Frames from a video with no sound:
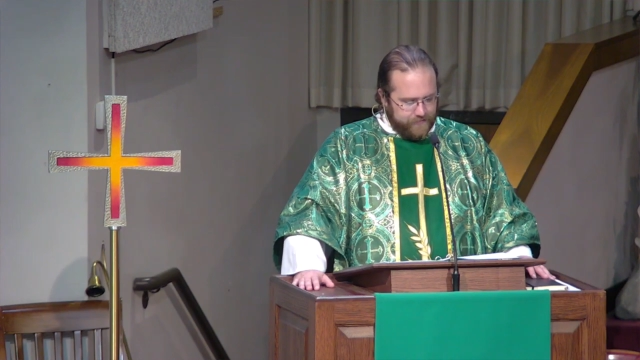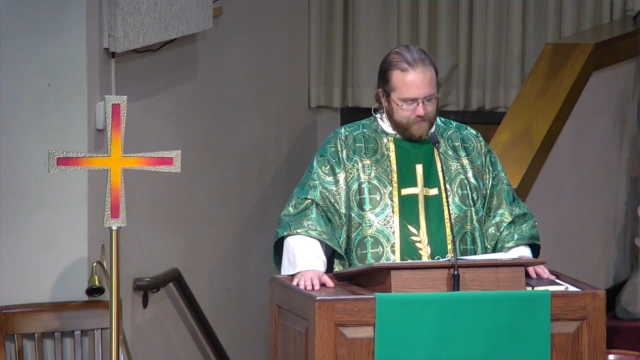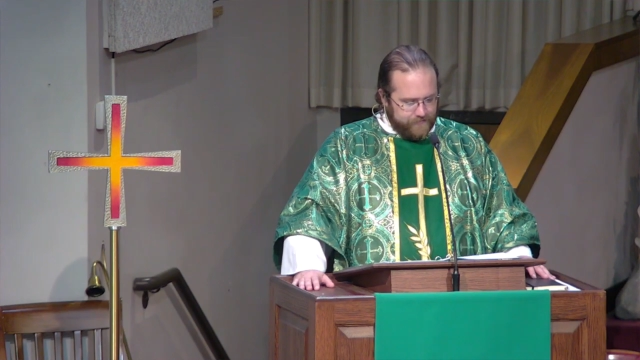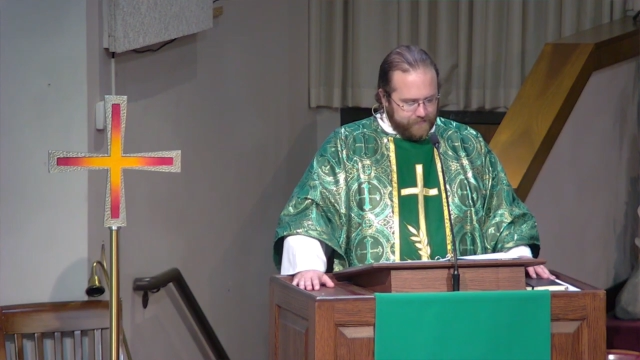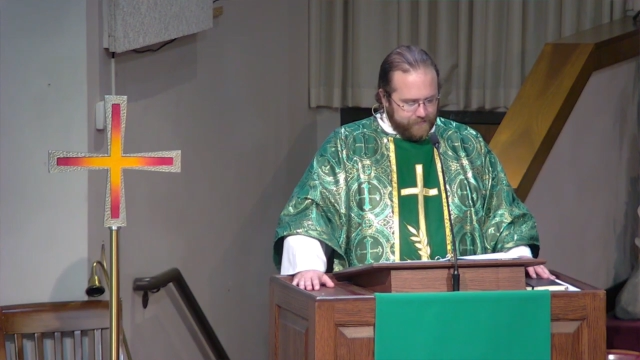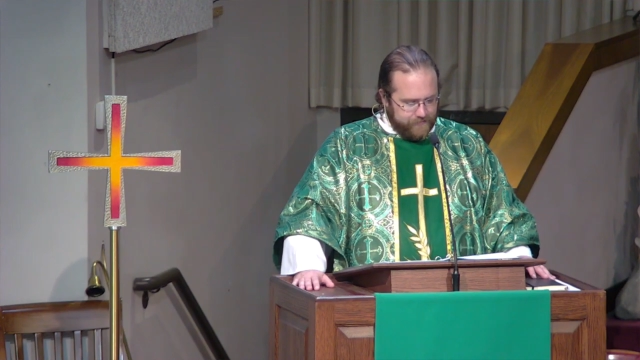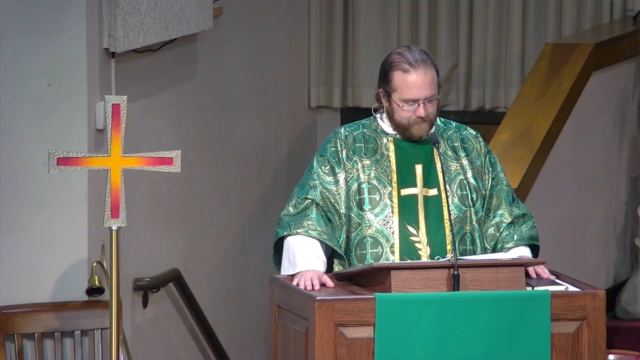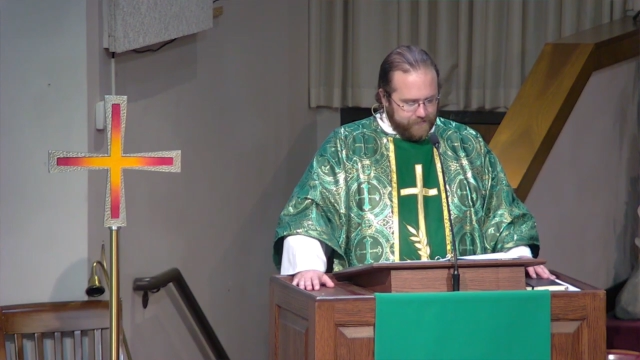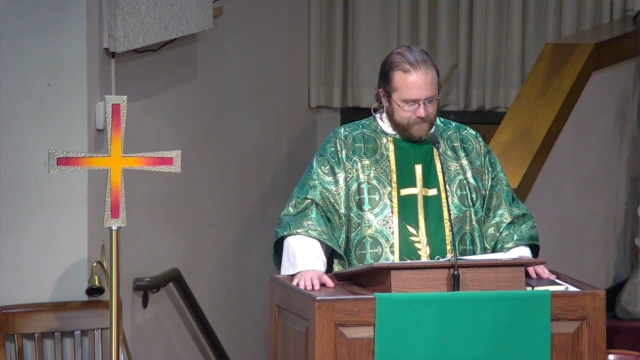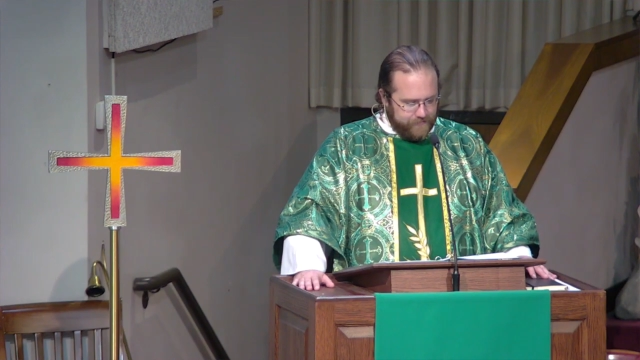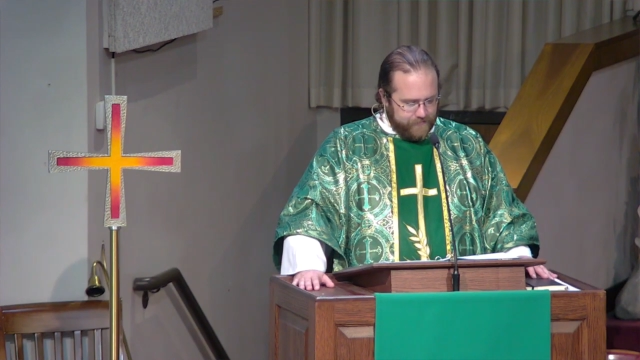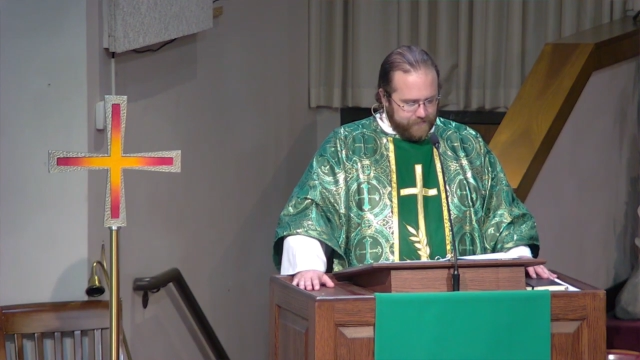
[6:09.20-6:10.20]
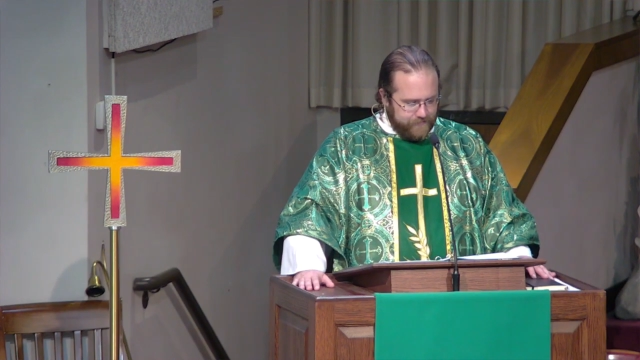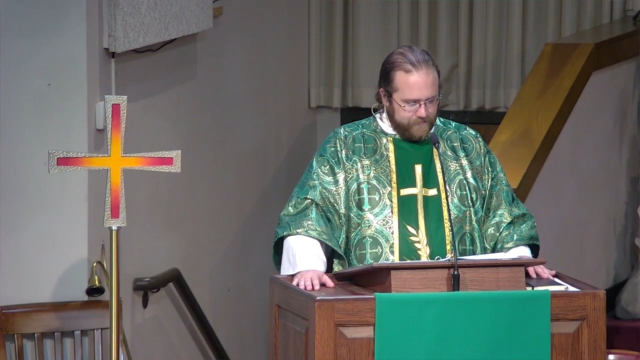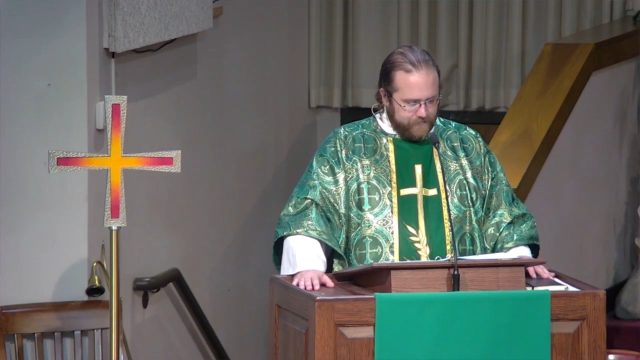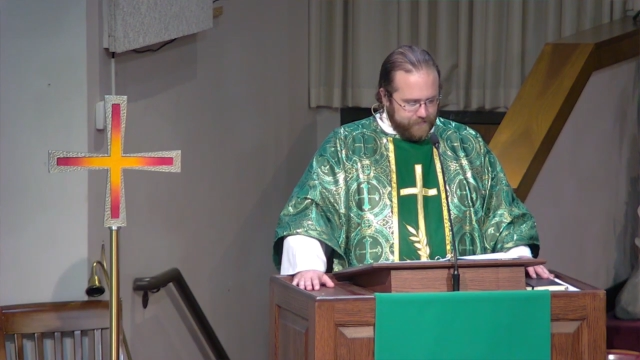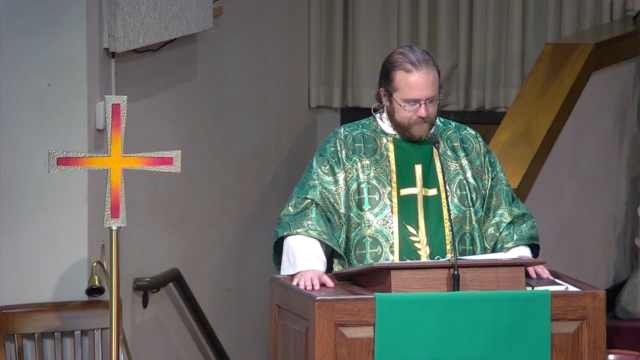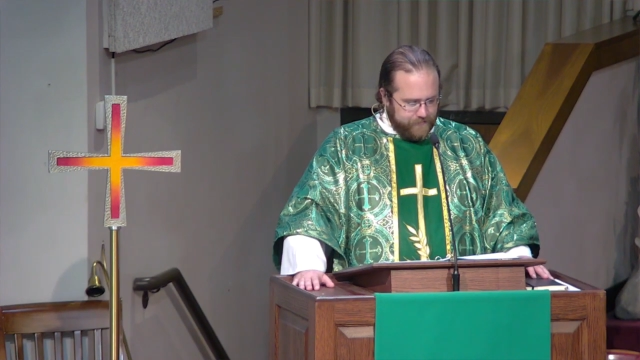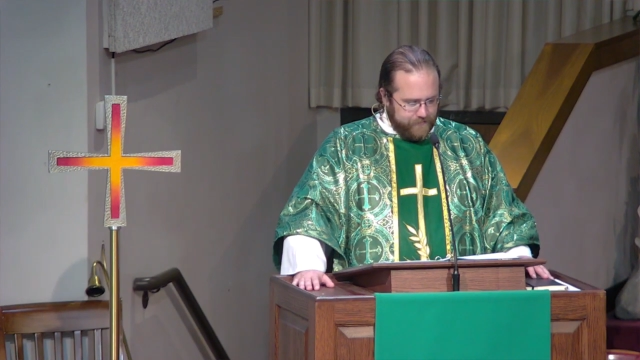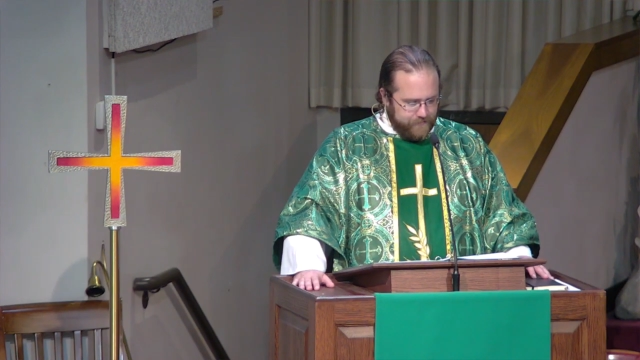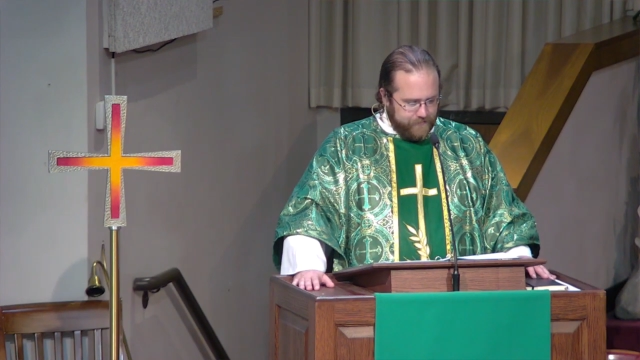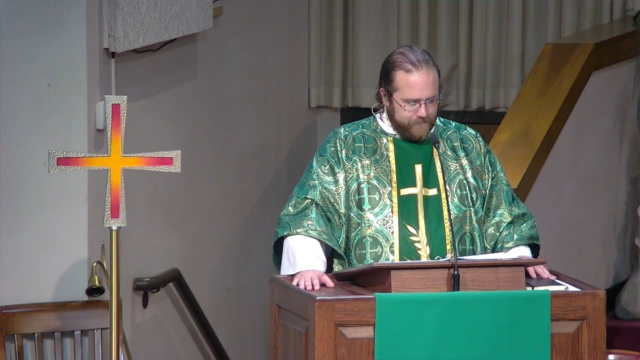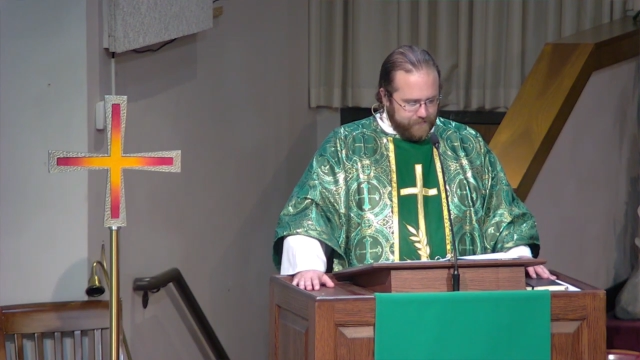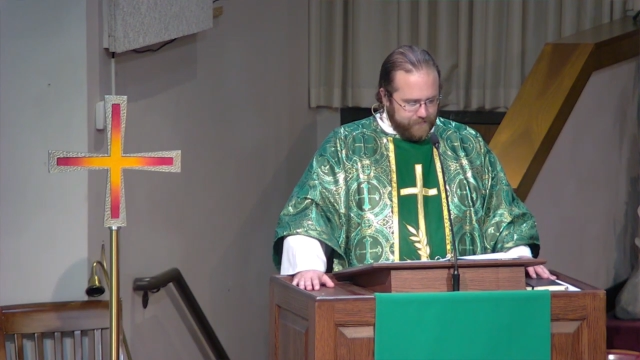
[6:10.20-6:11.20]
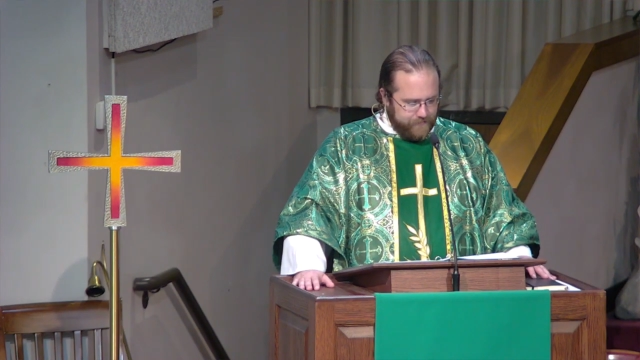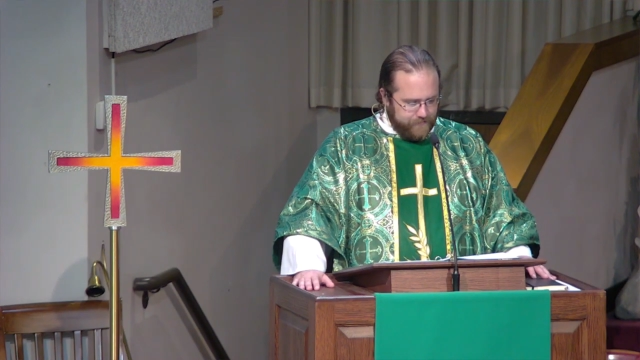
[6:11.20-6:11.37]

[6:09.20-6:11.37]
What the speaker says: No one is speaking in this clip.